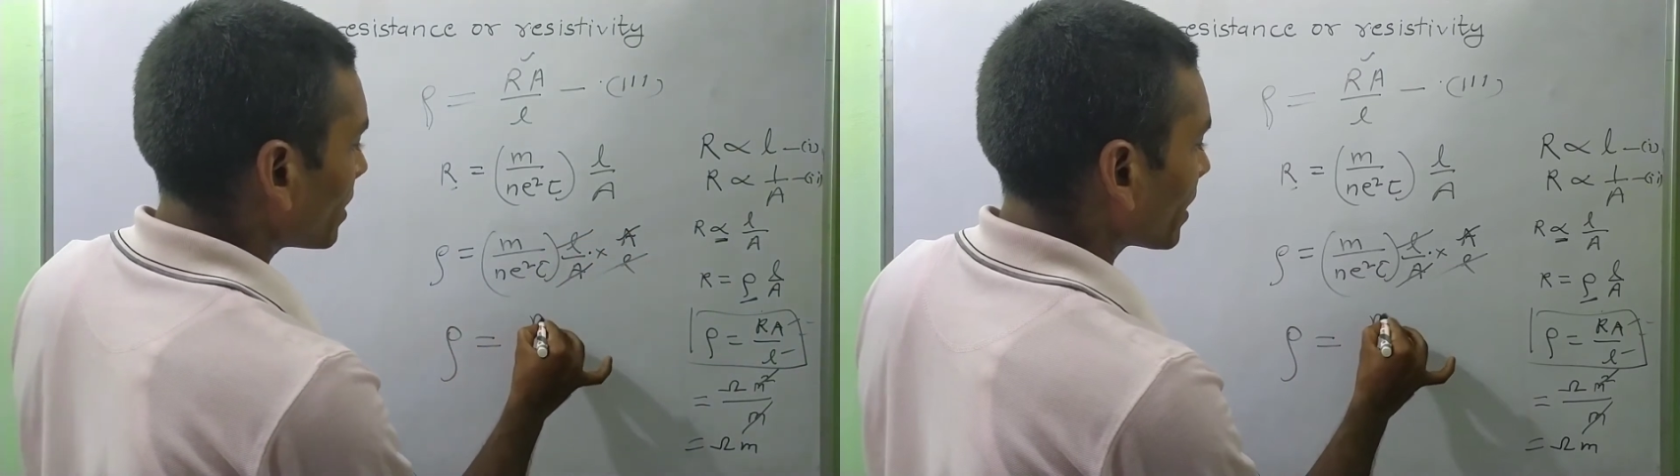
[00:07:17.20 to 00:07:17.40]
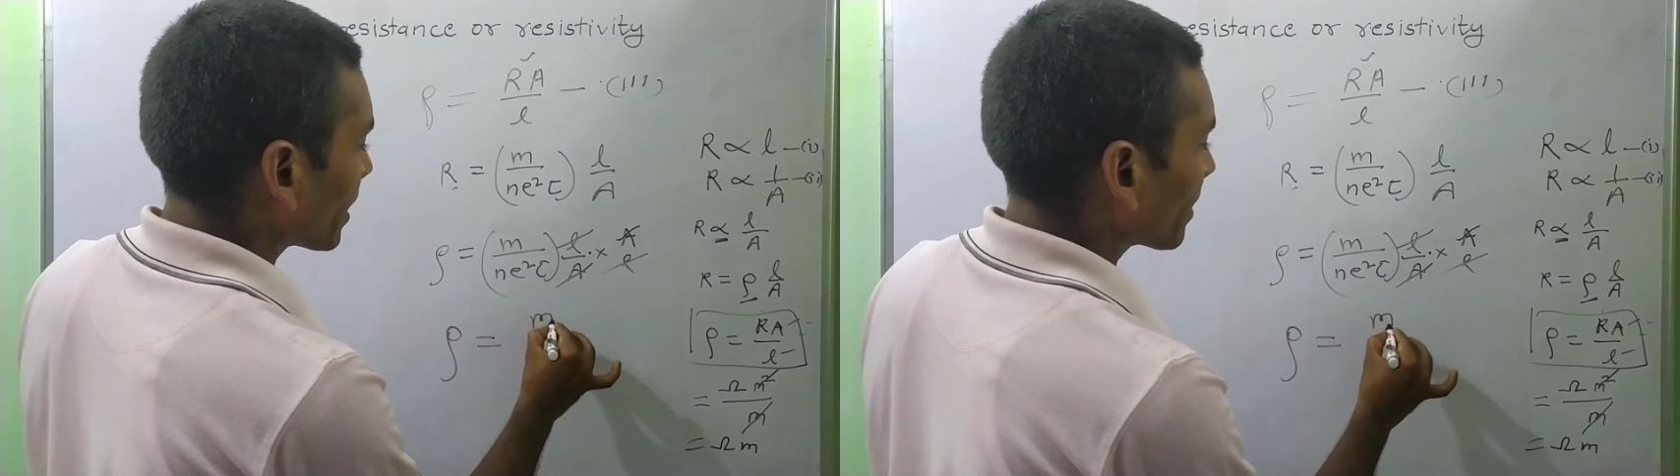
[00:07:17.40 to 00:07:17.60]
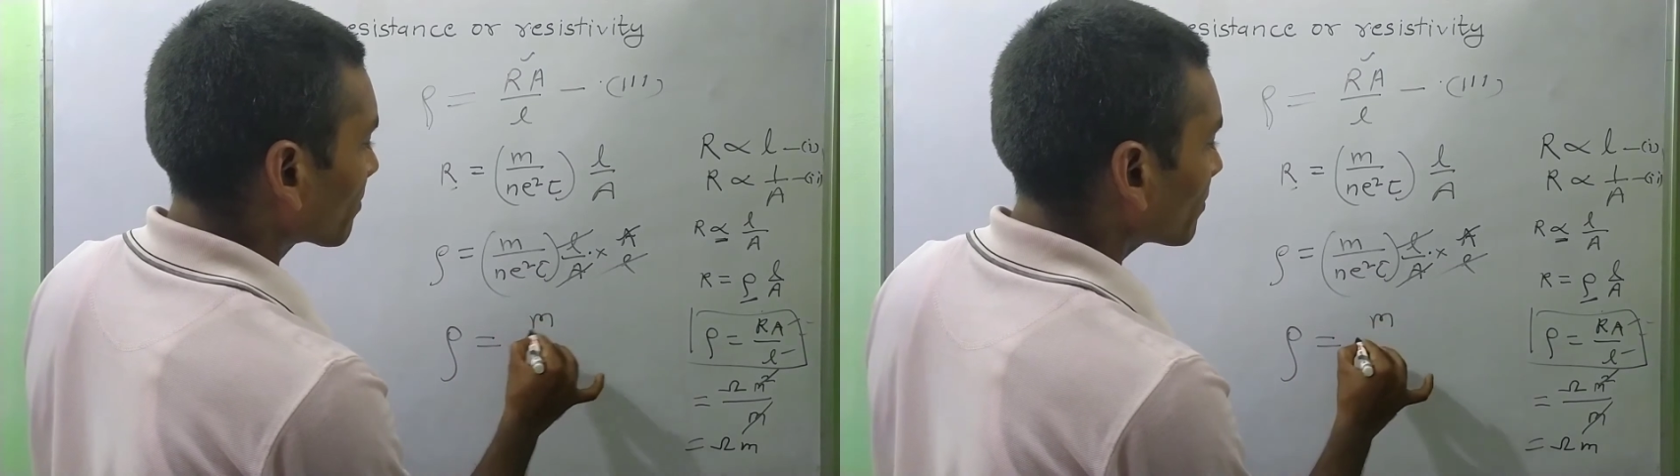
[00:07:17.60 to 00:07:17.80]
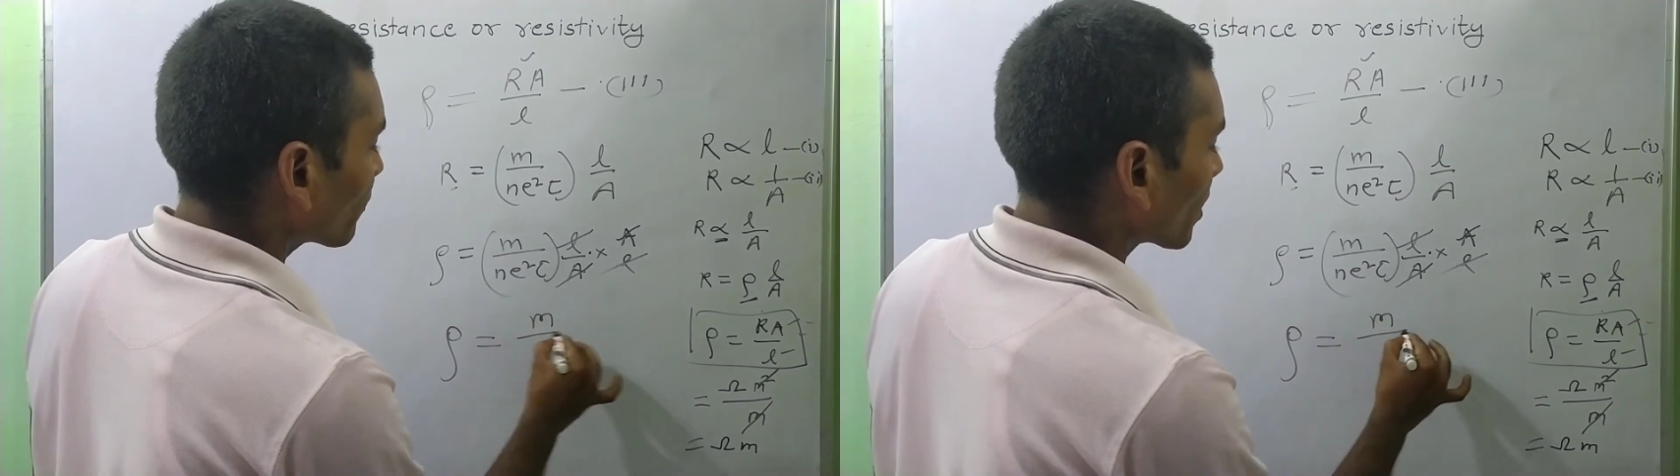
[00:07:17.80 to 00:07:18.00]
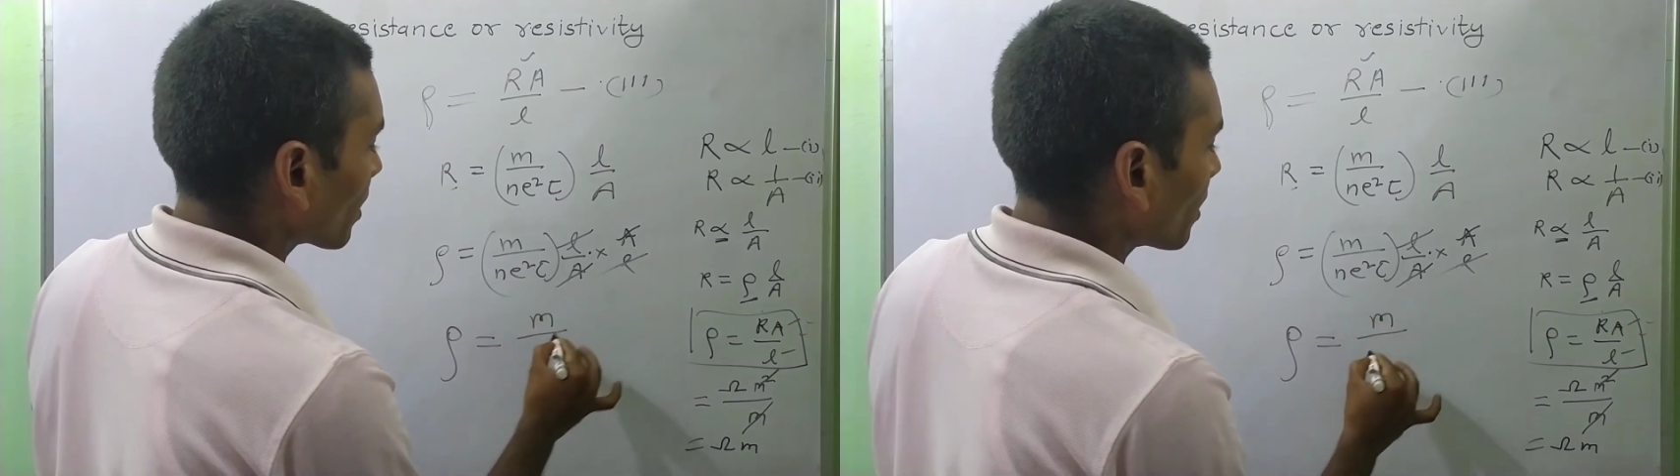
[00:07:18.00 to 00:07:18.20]
M
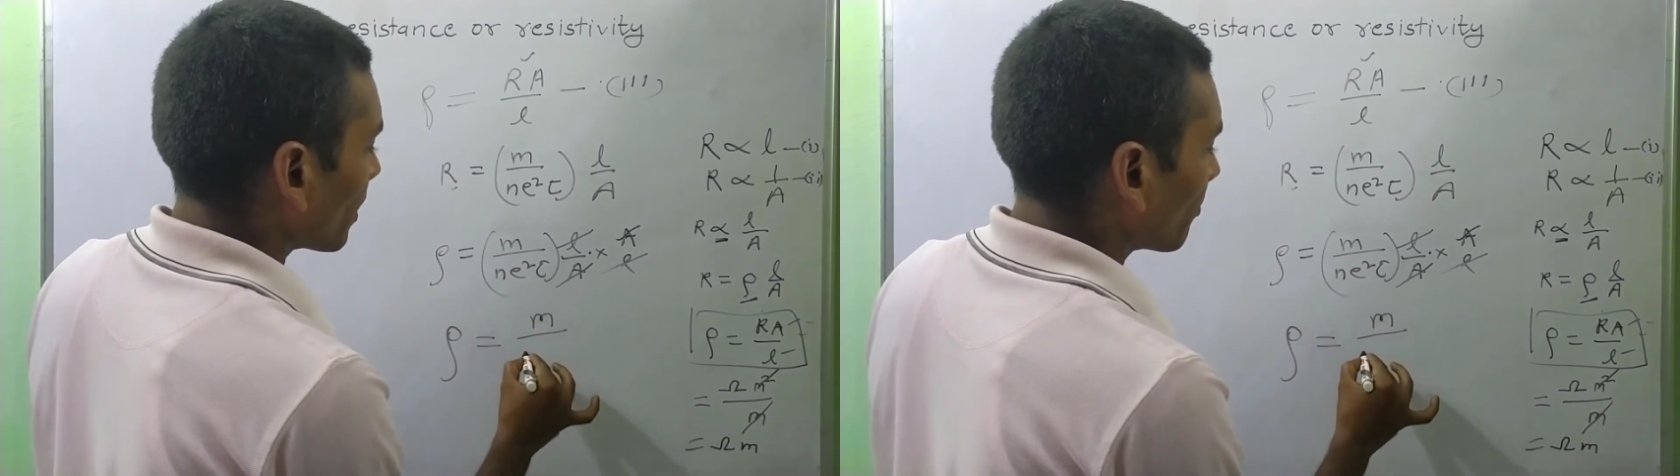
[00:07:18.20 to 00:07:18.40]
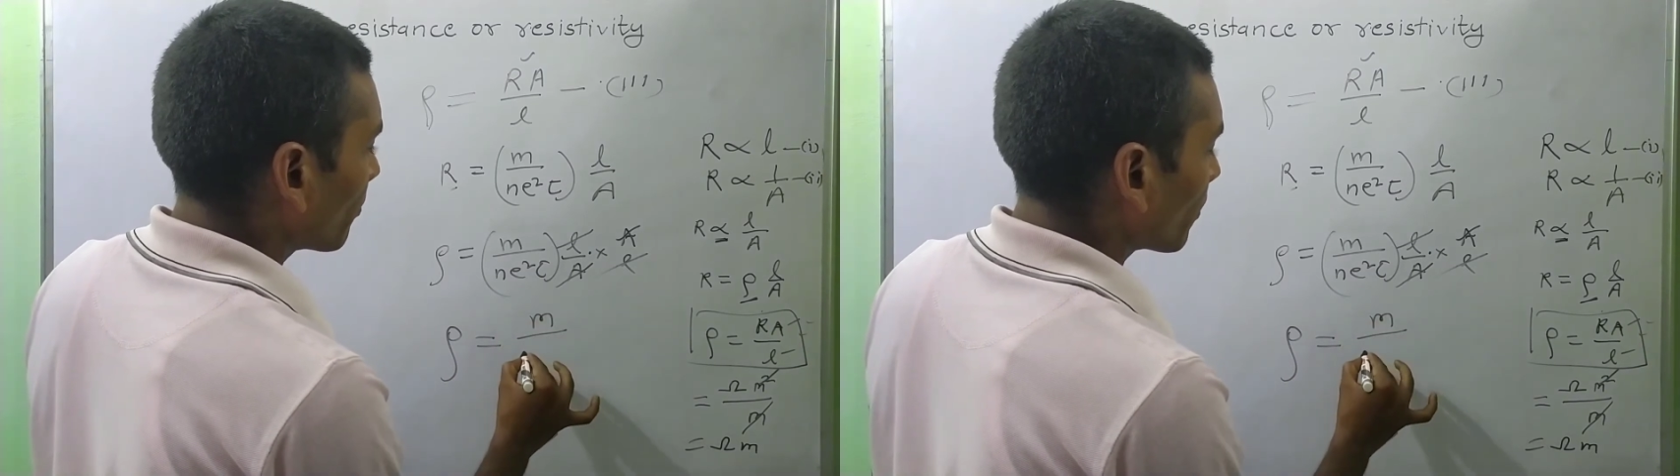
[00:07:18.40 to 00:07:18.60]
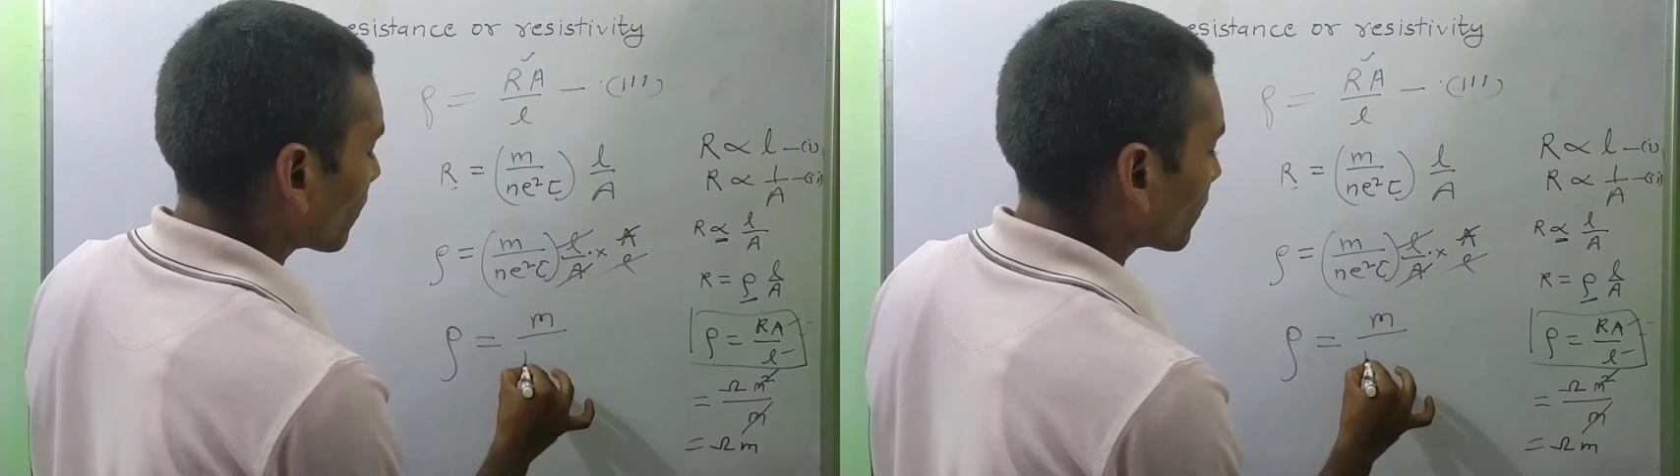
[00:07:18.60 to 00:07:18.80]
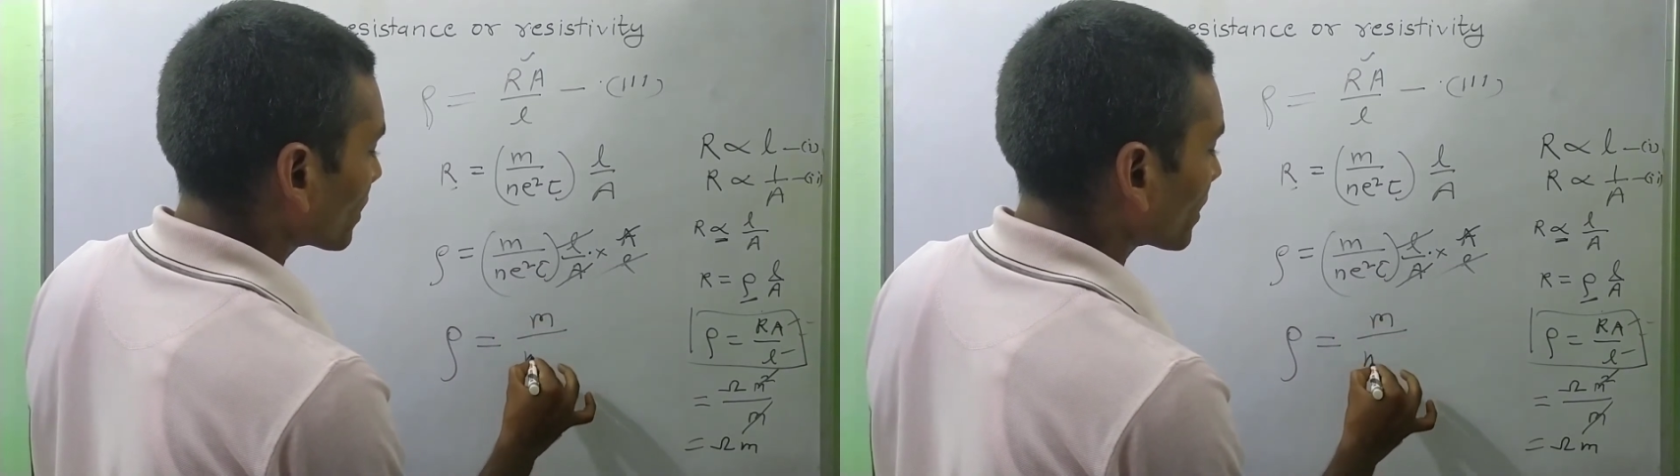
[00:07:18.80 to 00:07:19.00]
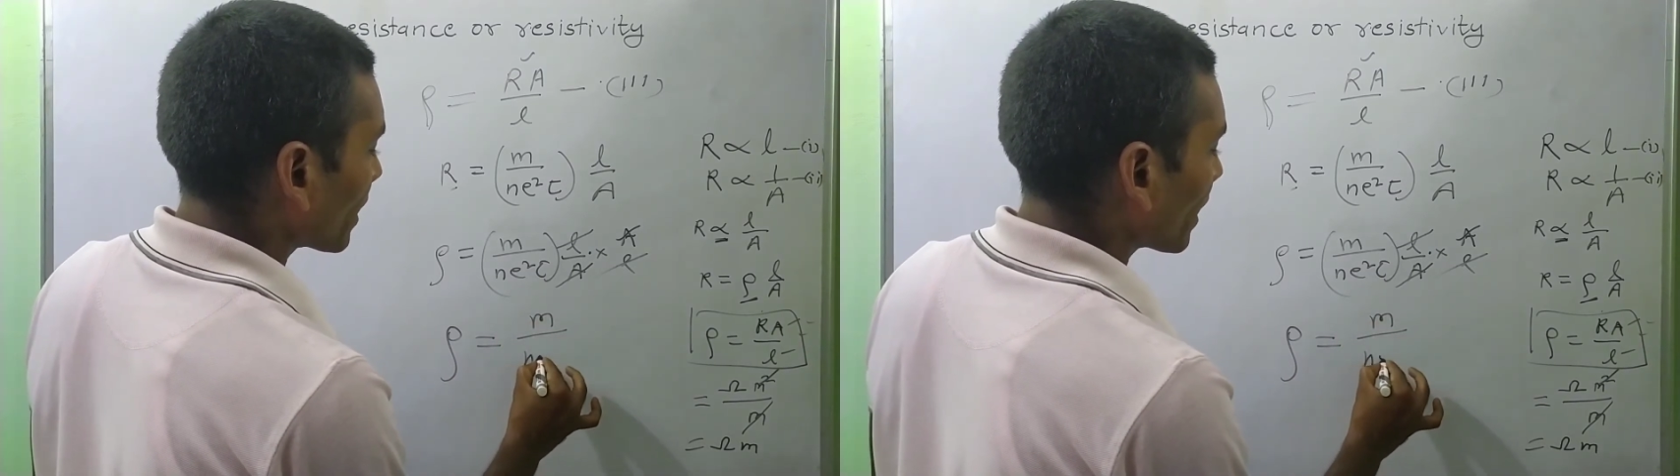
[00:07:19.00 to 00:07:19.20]

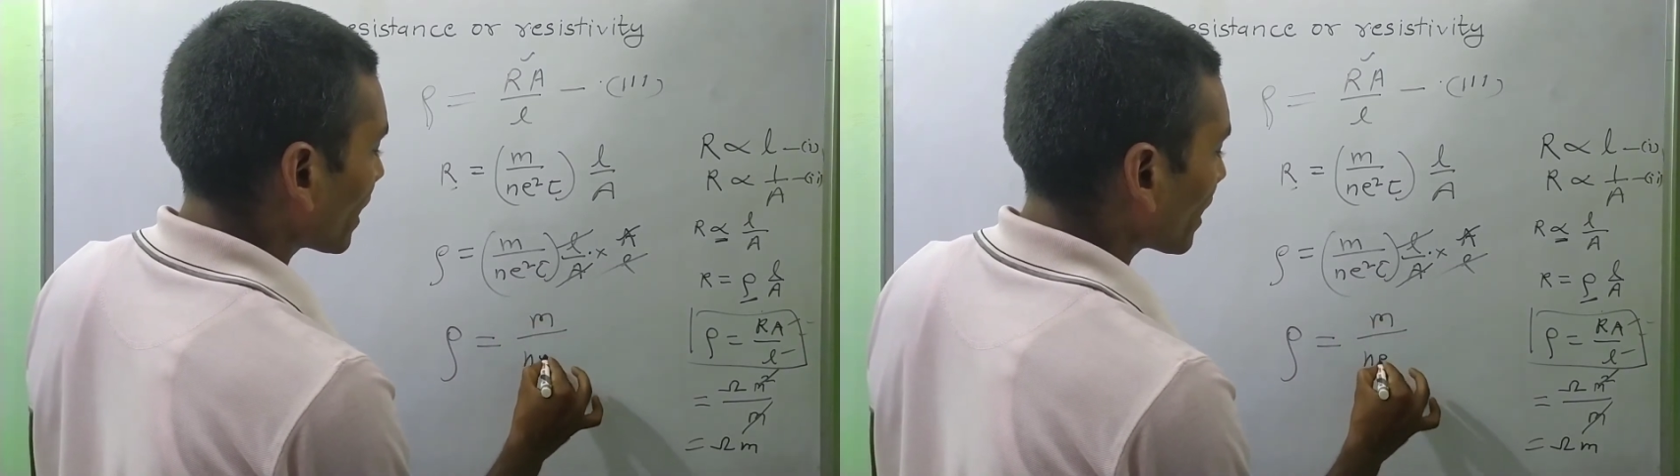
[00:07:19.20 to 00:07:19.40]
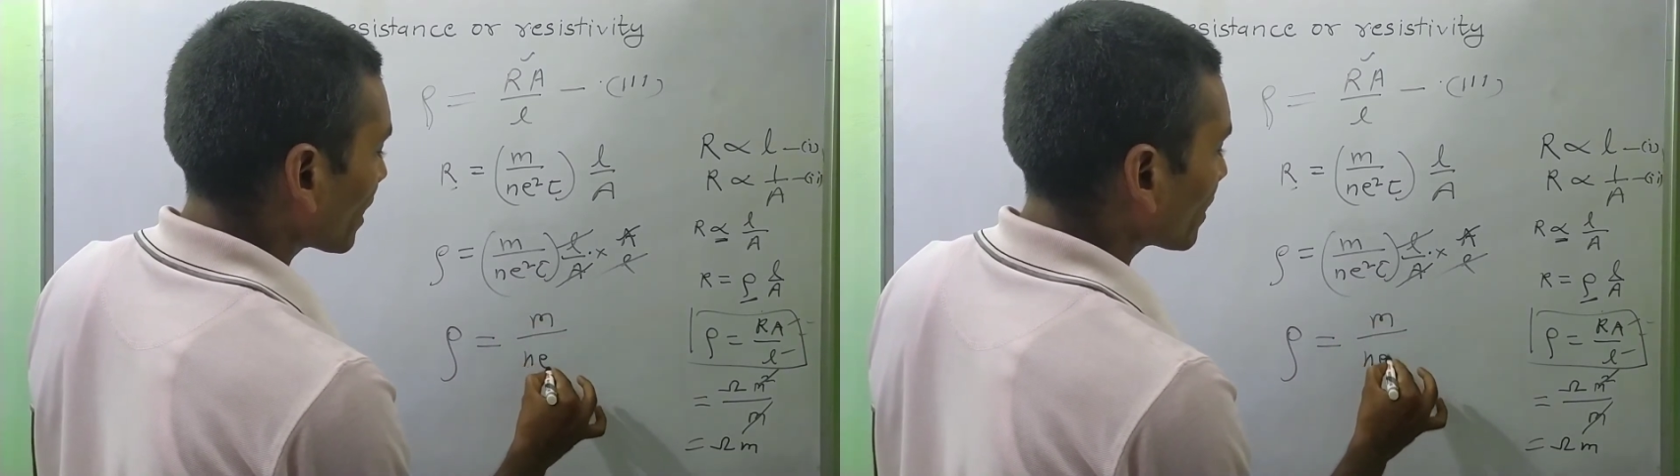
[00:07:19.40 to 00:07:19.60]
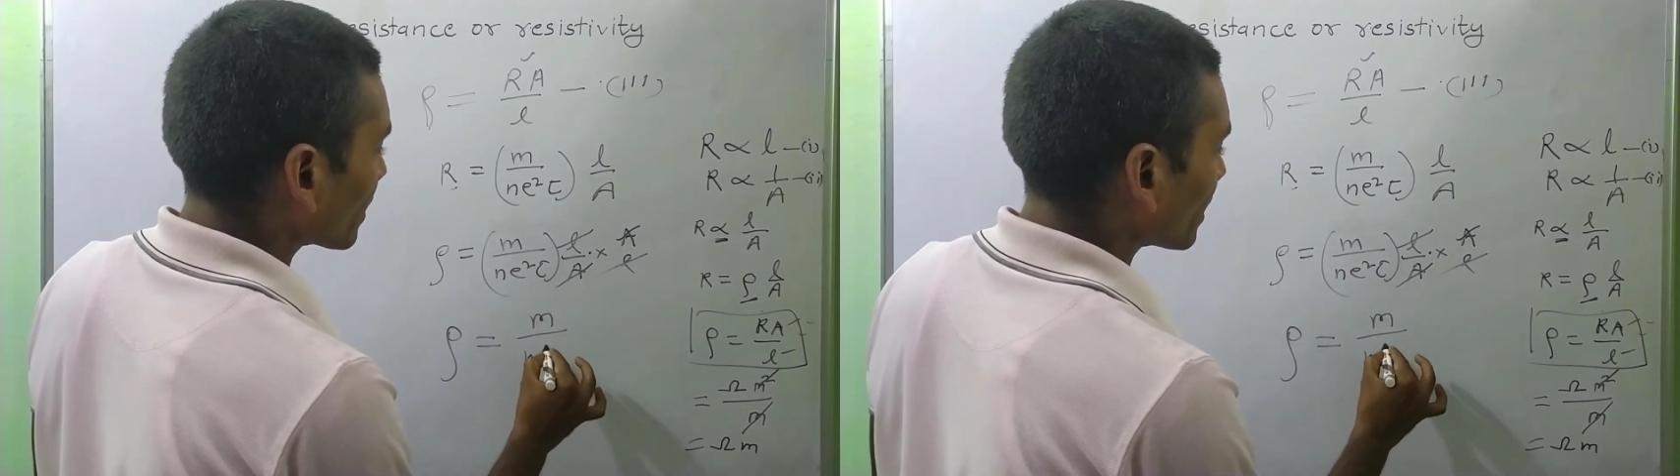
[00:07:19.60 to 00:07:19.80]
upon N